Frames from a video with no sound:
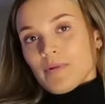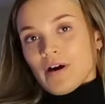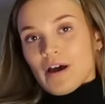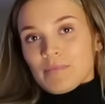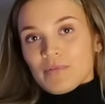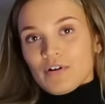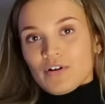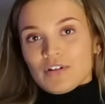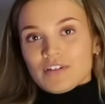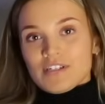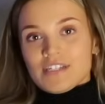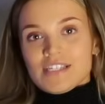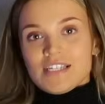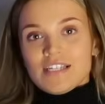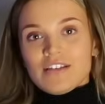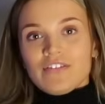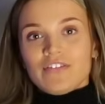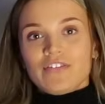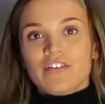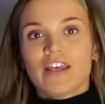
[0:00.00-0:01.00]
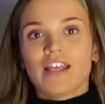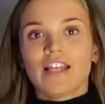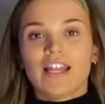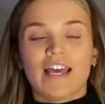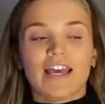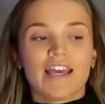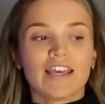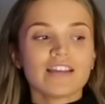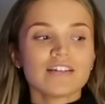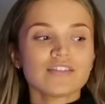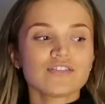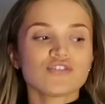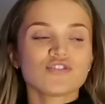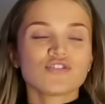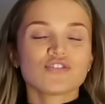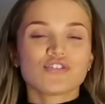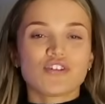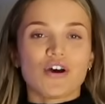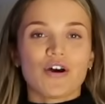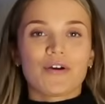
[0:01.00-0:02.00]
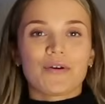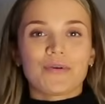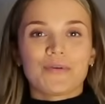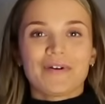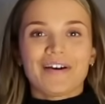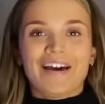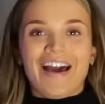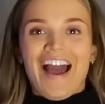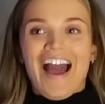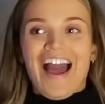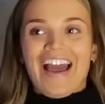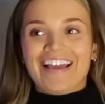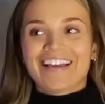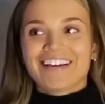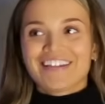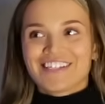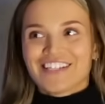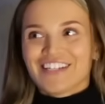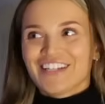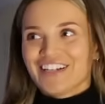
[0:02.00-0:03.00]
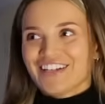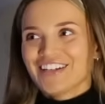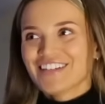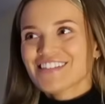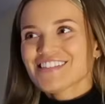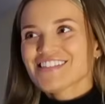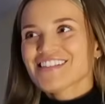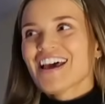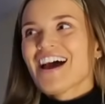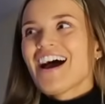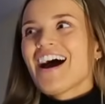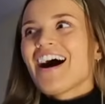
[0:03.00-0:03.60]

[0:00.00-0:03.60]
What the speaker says: But I'm honestly feeling so anxious.